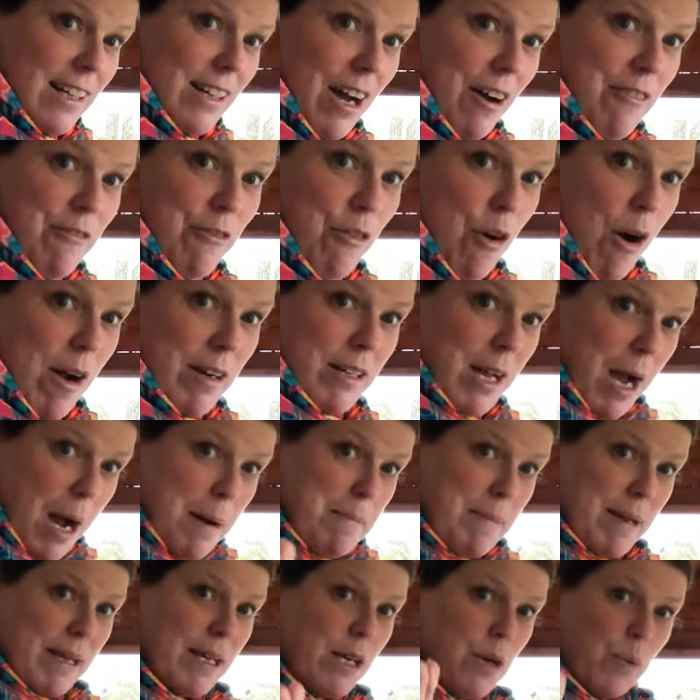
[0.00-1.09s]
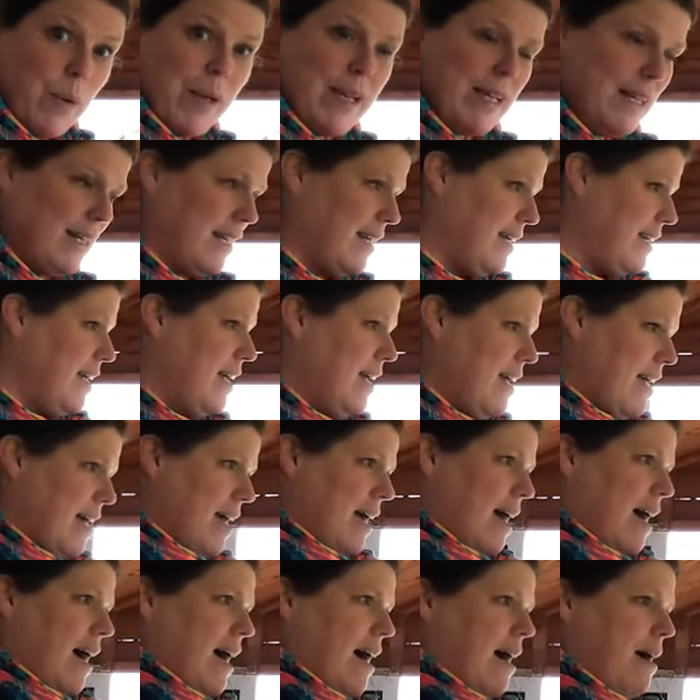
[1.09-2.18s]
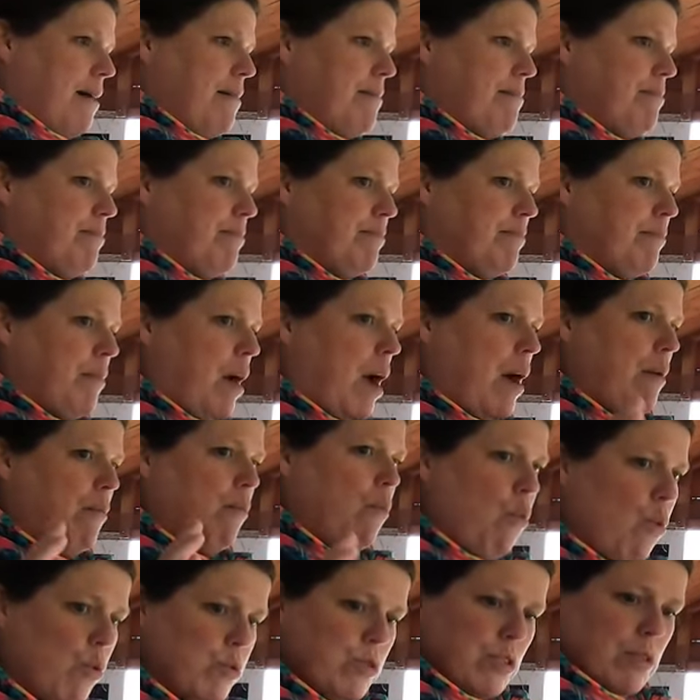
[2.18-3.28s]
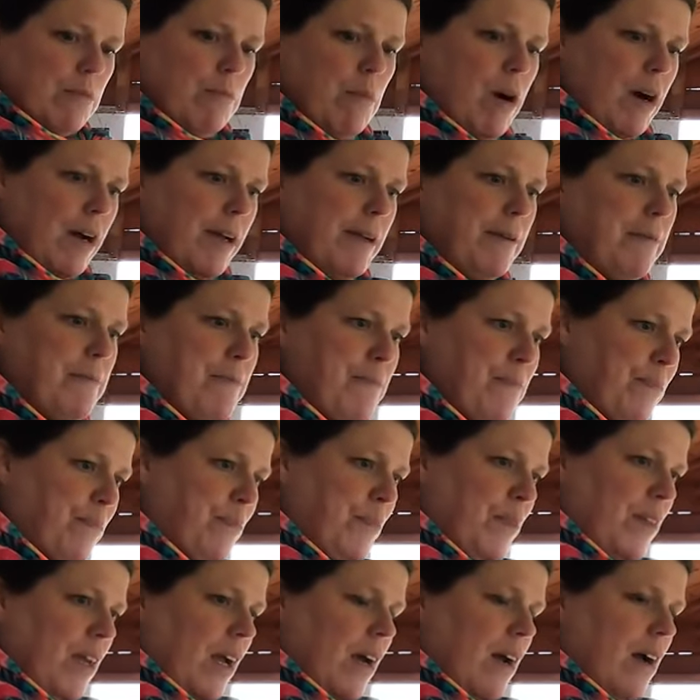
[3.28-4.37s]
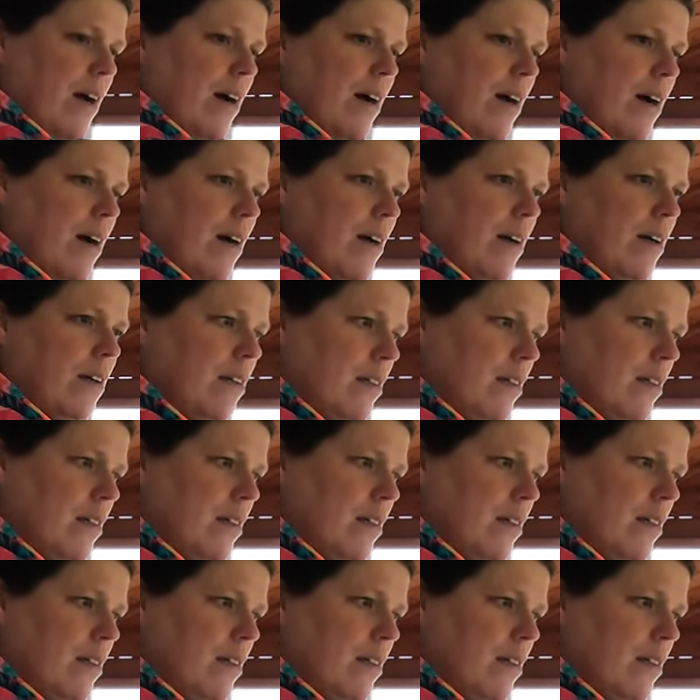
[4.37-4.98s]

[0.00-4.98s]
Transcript: I thought I'd come in quickly um, and water my uh,